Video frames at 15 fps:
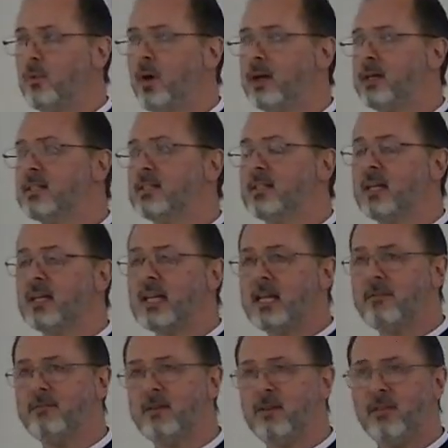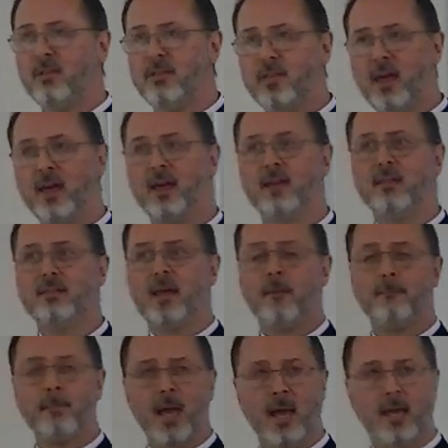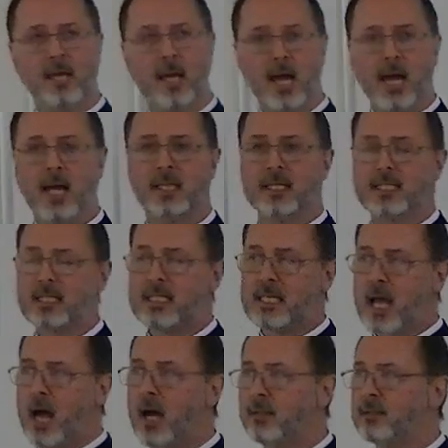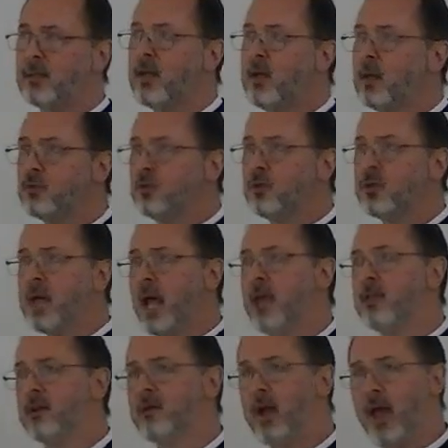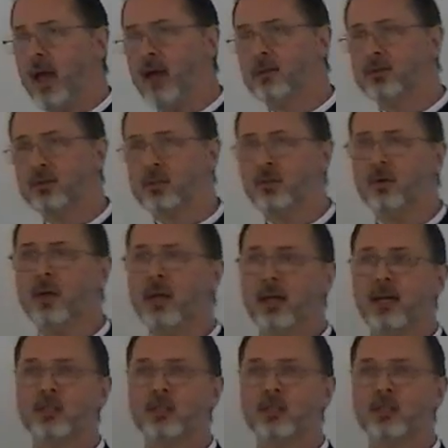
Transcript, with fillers: What is the living thing that mankind is not to lay their hand to?